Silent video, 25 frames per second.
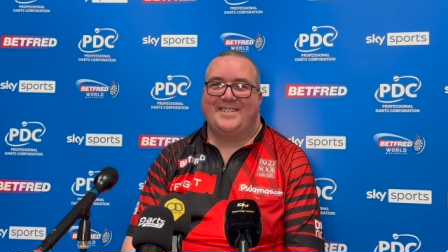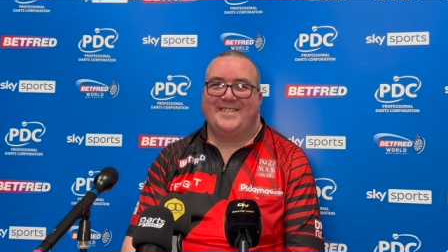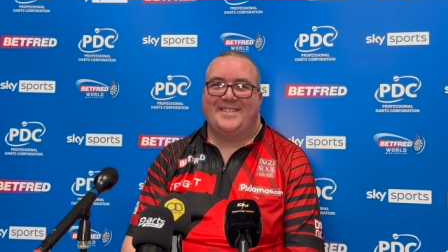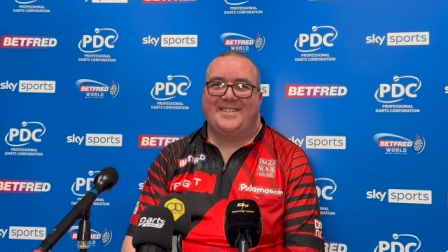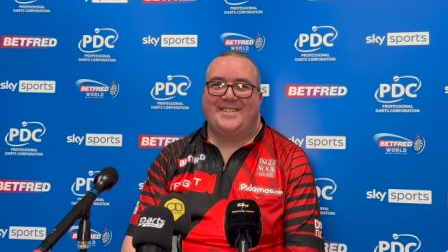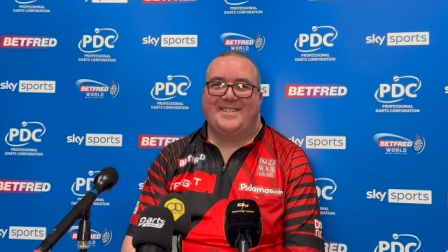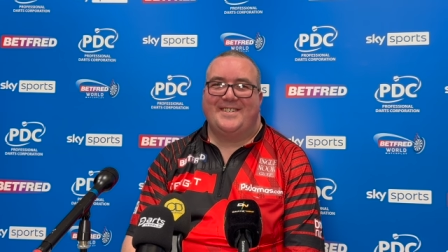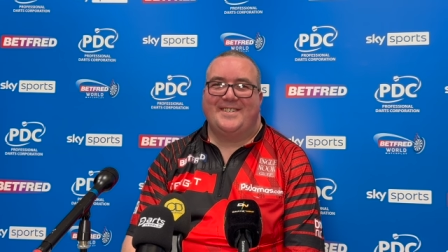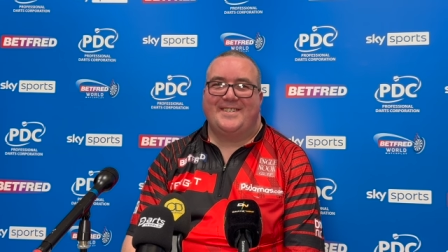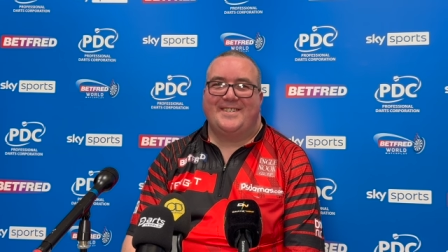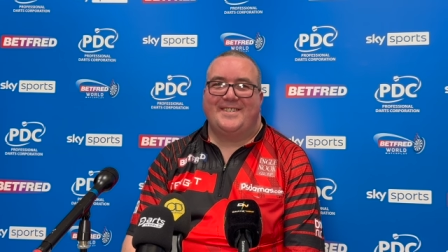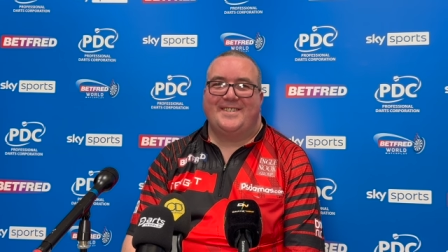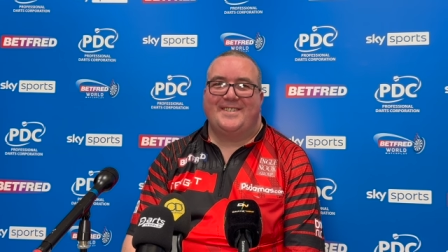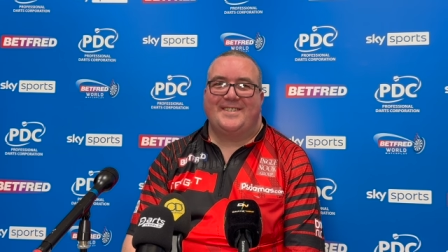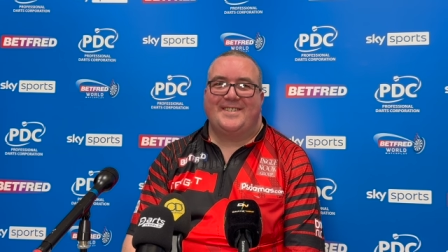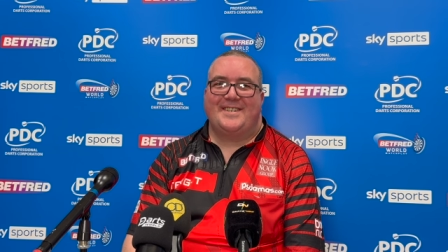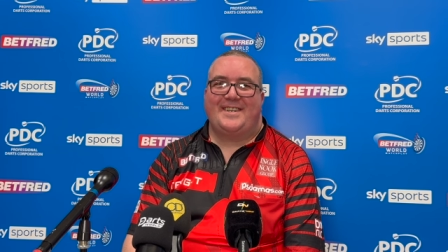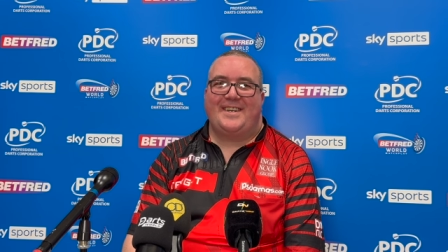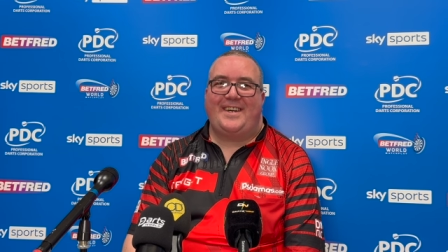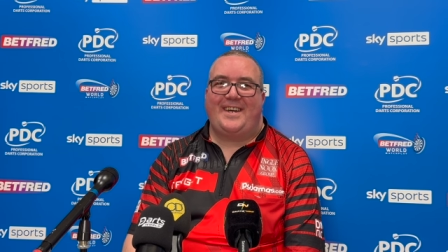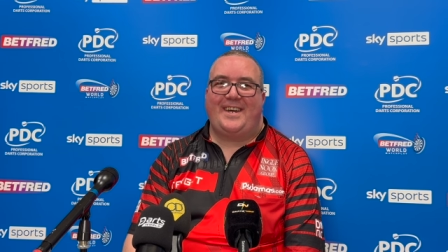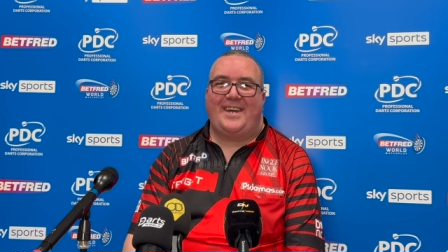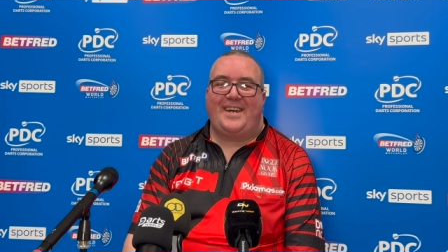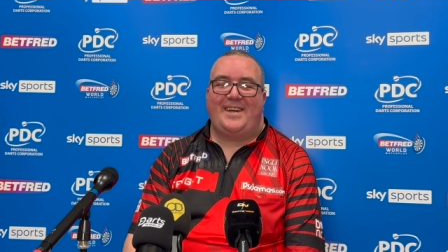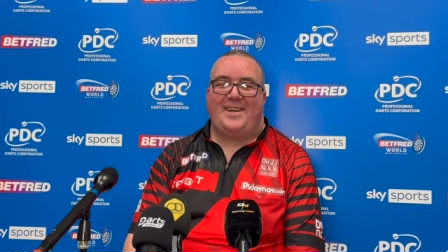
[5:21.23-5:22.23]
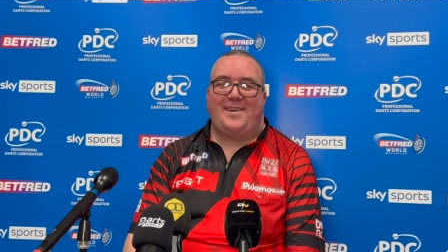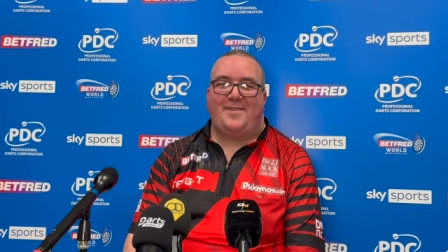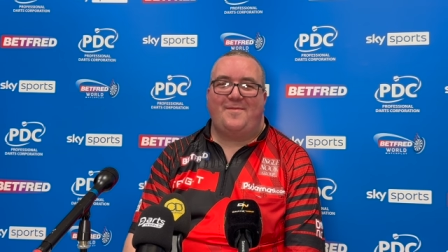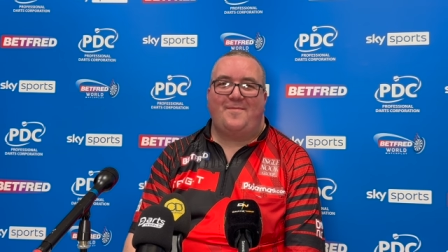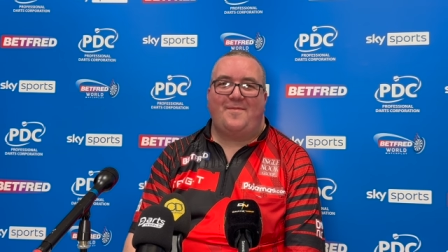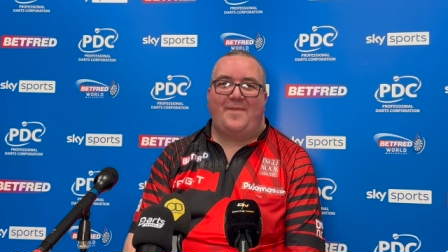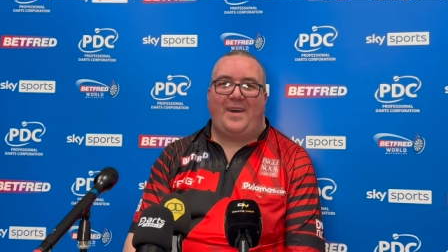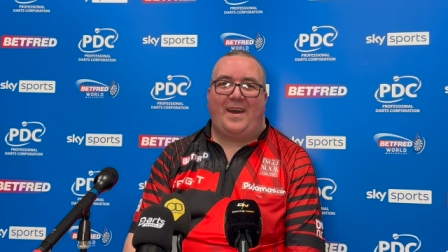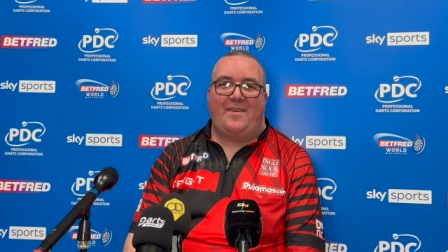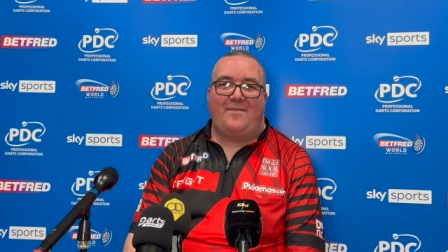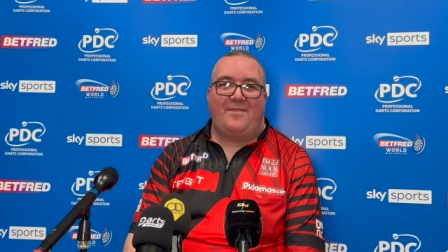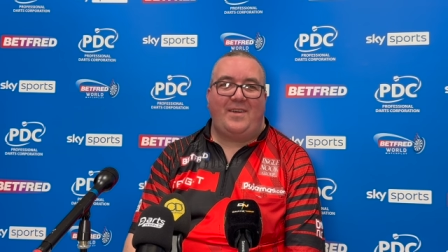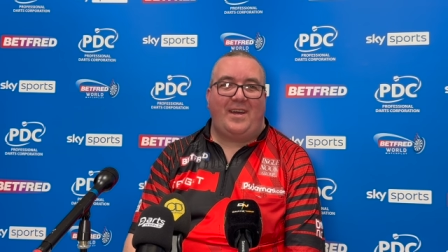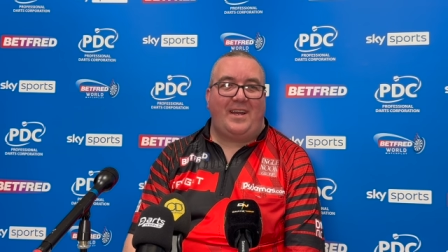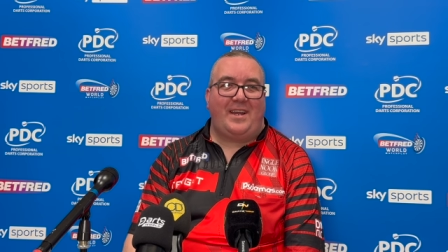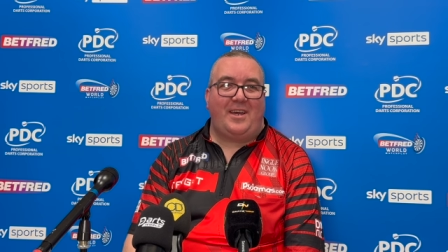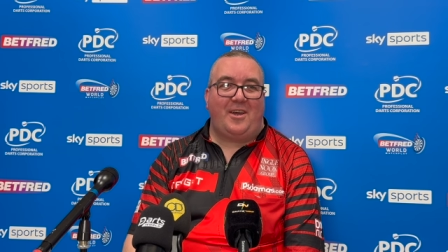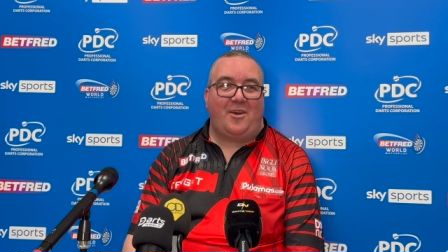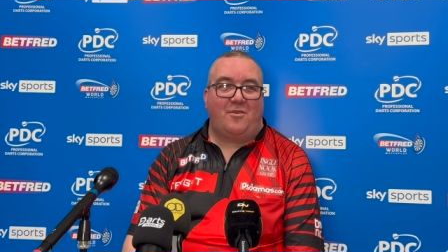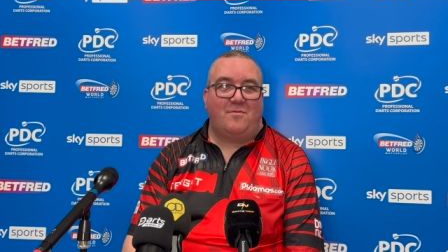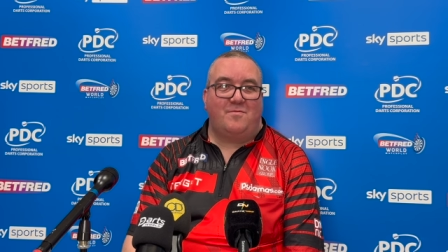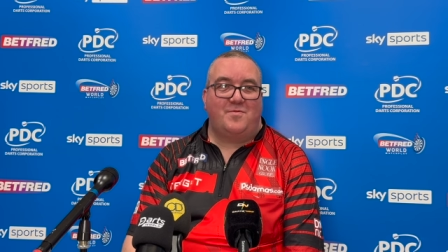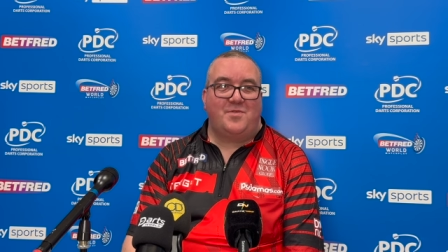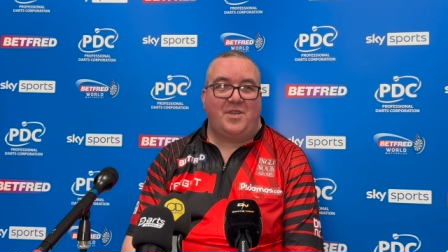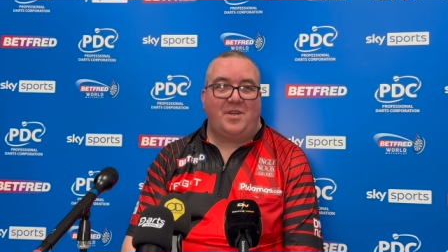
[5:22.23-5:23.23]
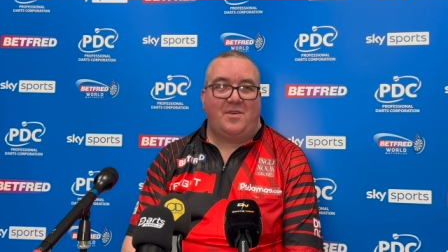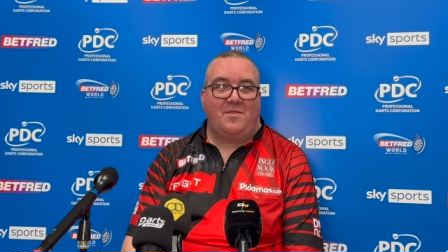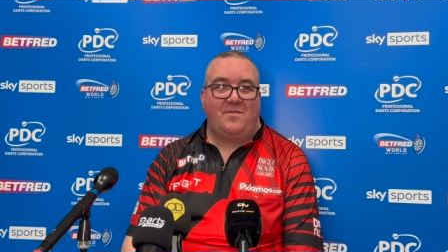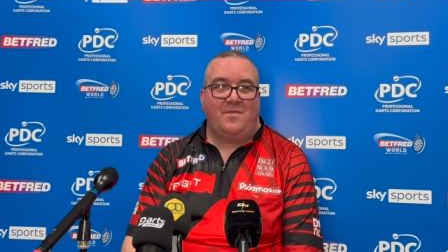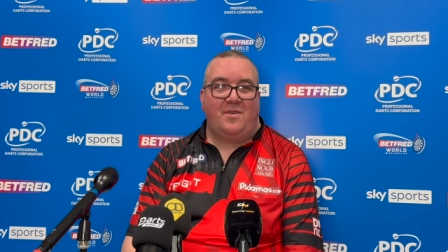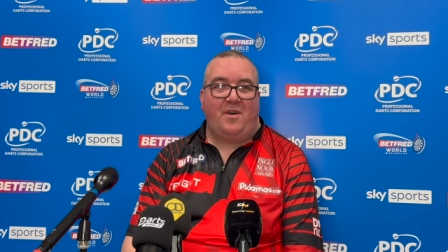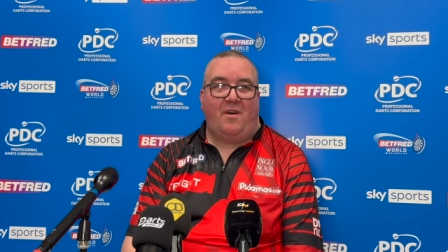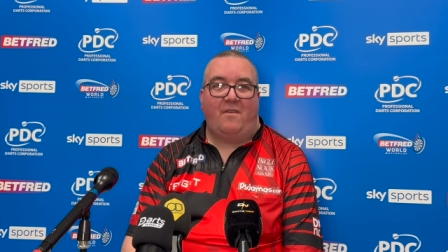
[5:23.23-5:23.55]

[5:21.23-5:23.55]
bring it home? I really hope so.